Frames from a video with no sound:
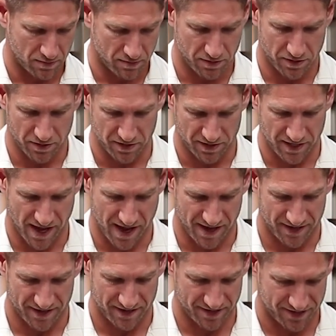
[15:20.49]
Look at
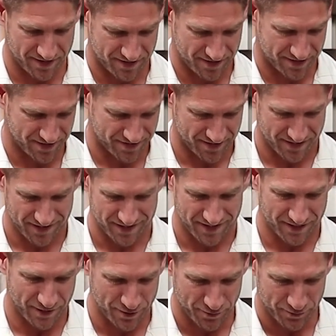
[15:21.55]
that.
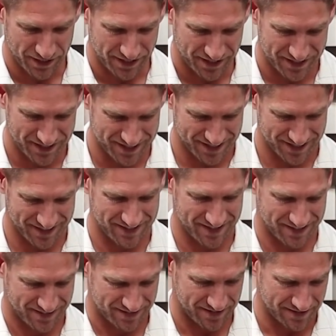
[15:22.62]
Oh yes.
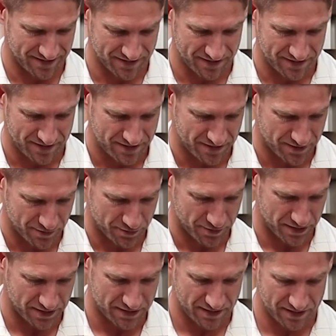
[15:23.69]
Oh
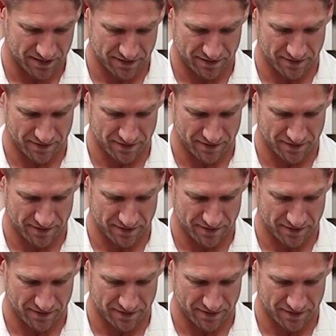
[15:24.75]
yes.